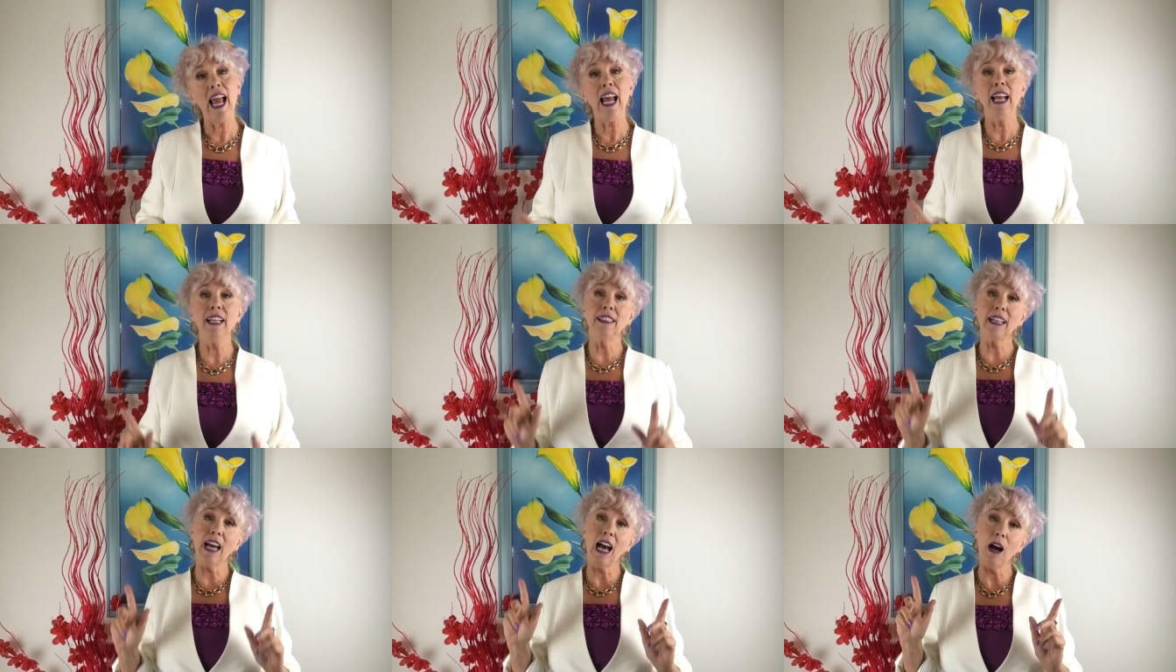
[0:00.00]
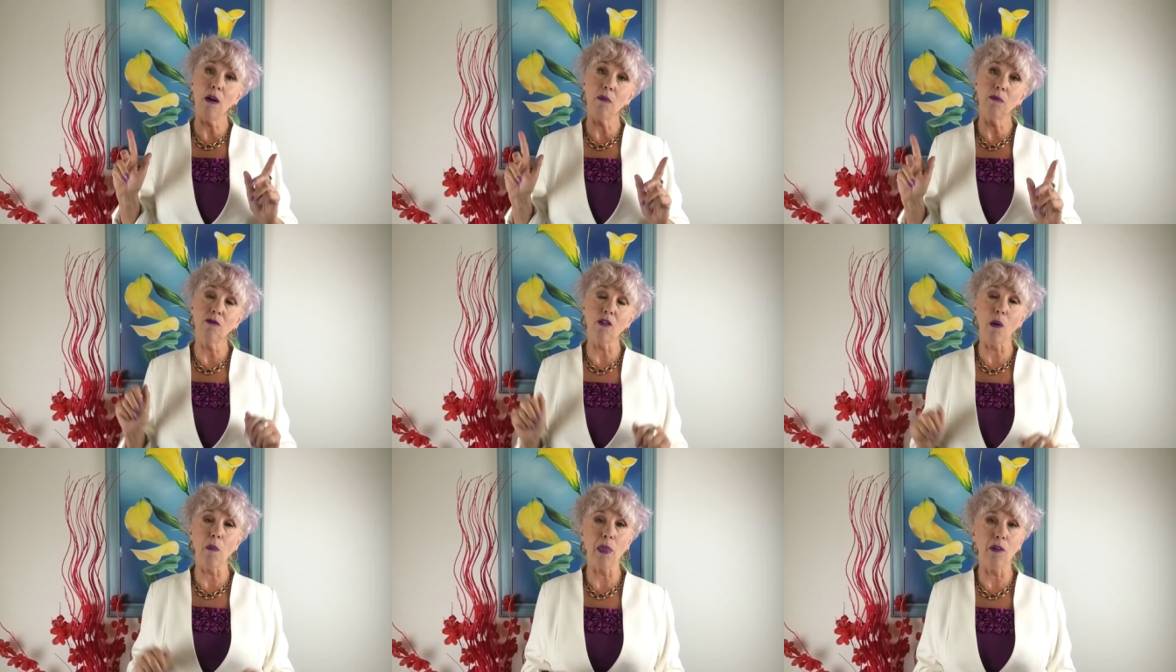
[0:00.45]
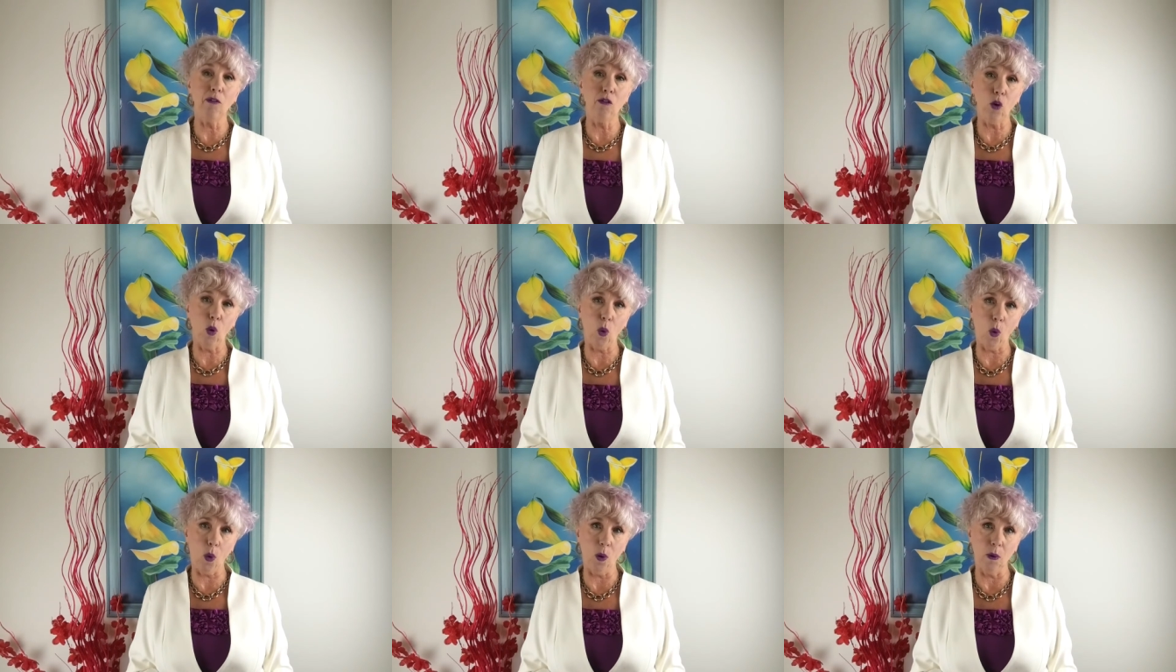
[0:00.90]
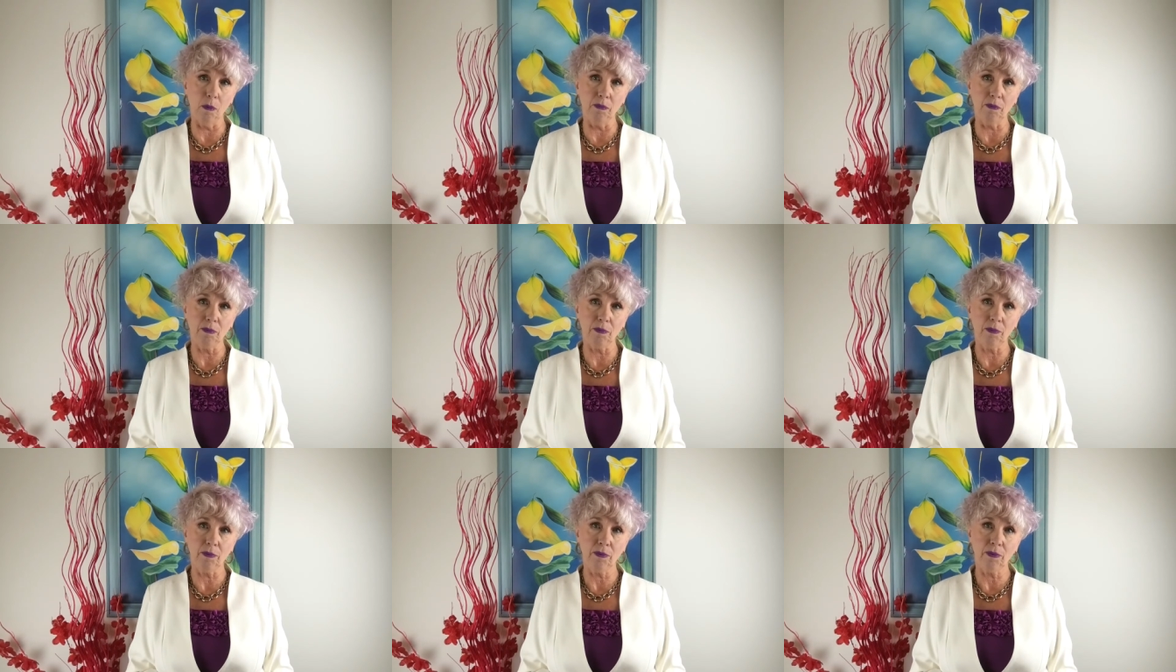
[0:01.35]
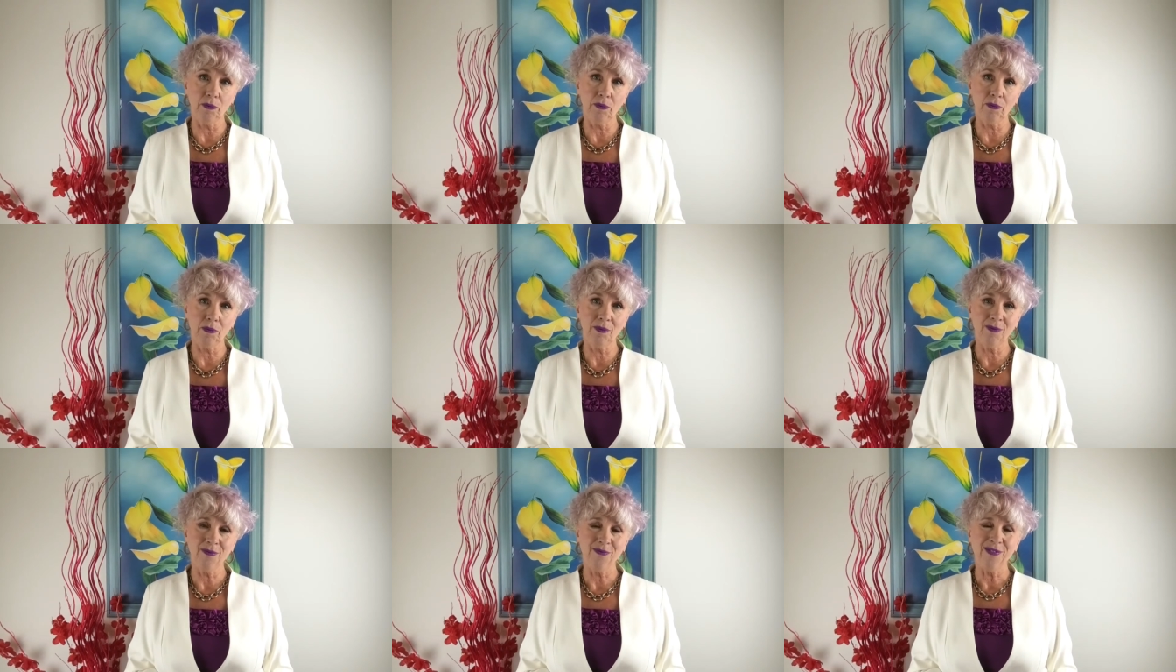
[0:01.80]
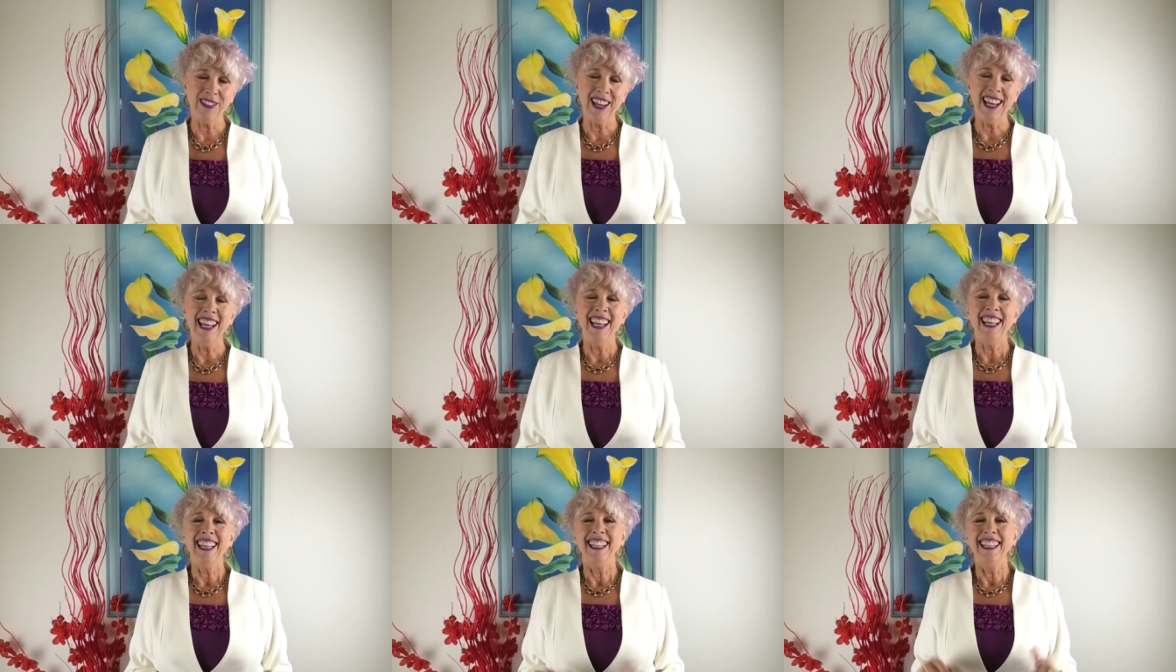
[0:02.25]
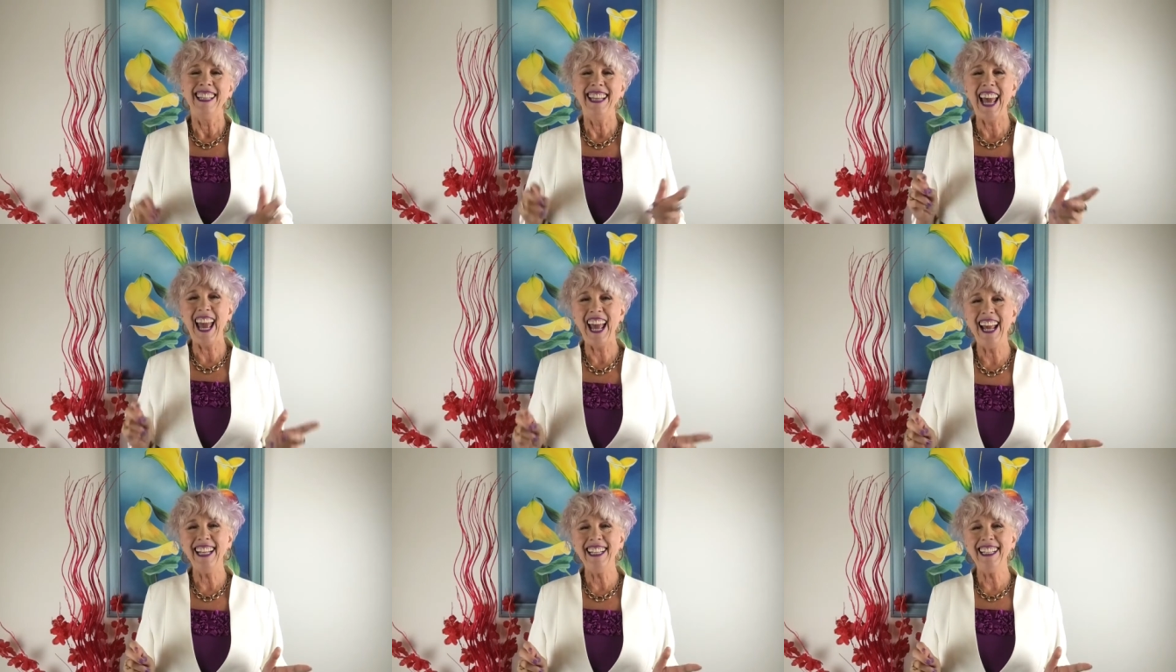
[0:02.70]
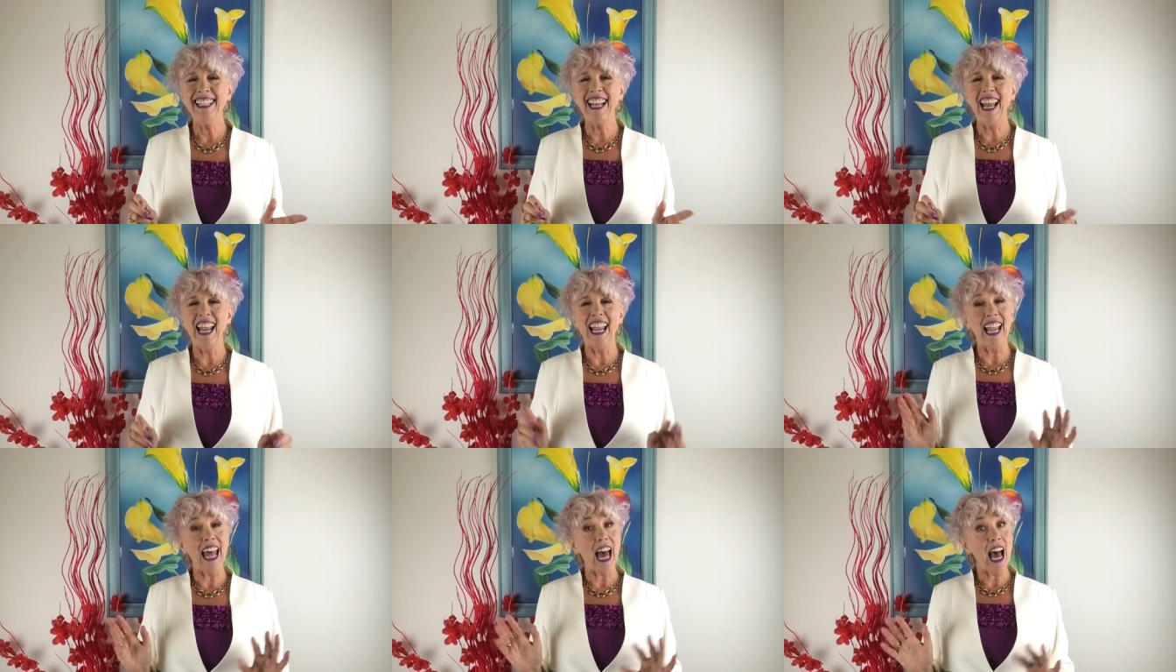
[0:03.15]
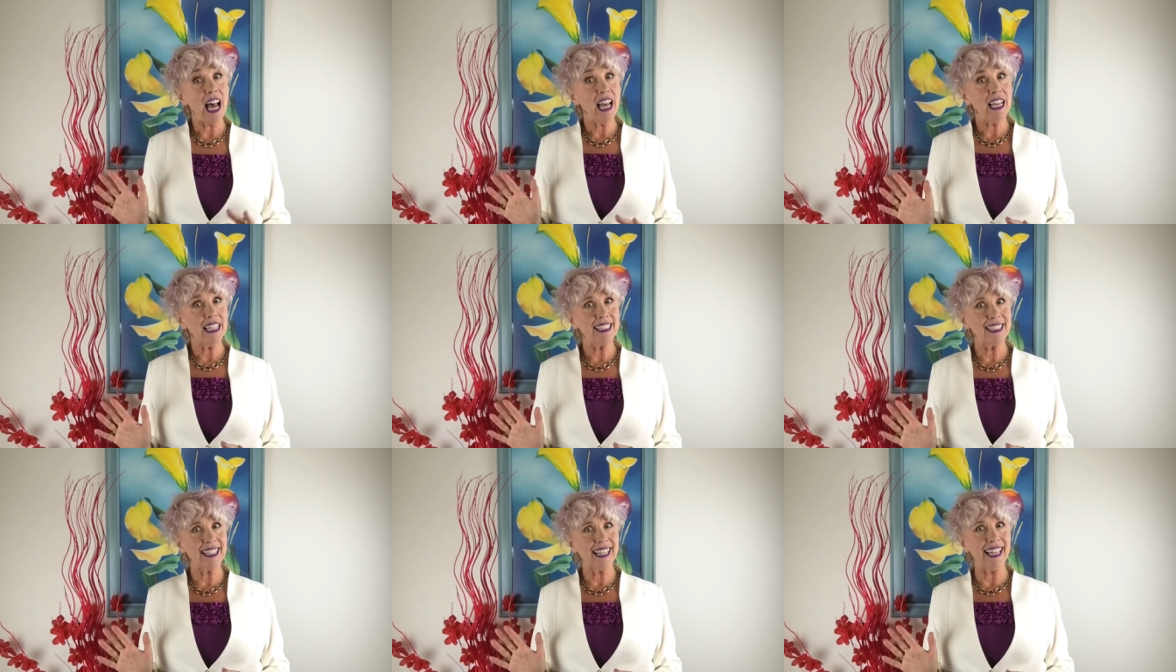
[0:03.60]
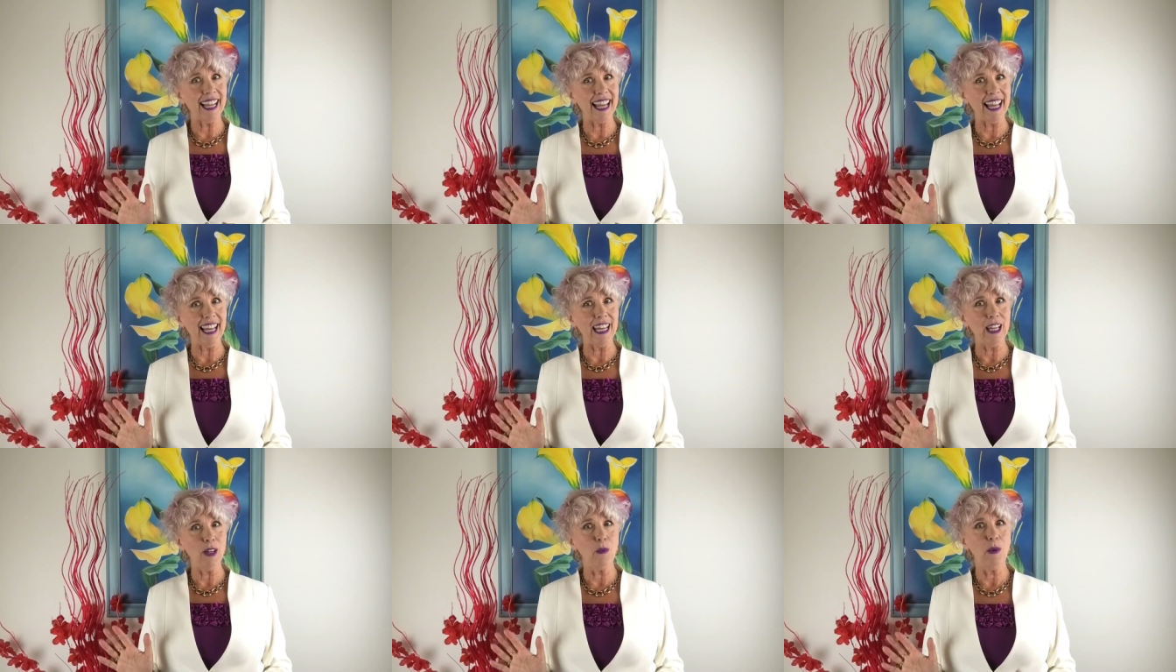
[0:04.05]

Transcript: and up from the floor. Then lastly,